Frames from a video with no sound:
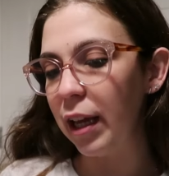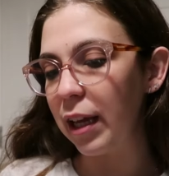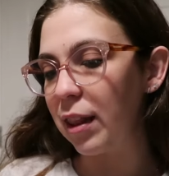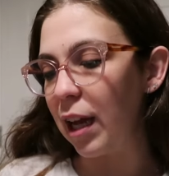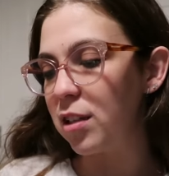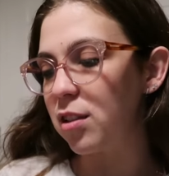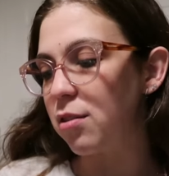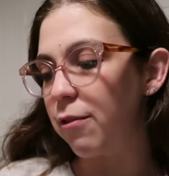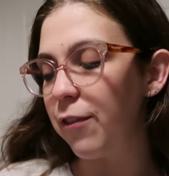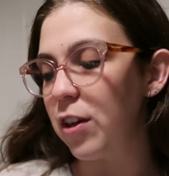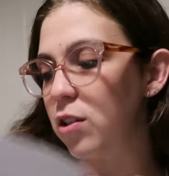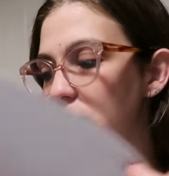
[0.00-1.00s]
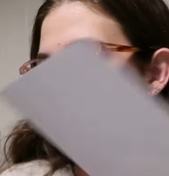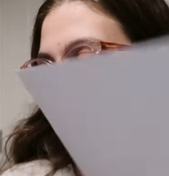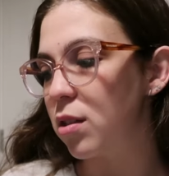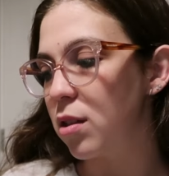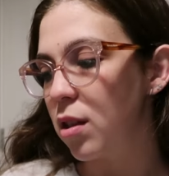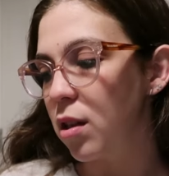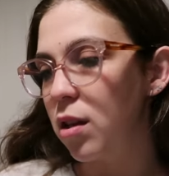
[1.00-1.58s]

Like that just feels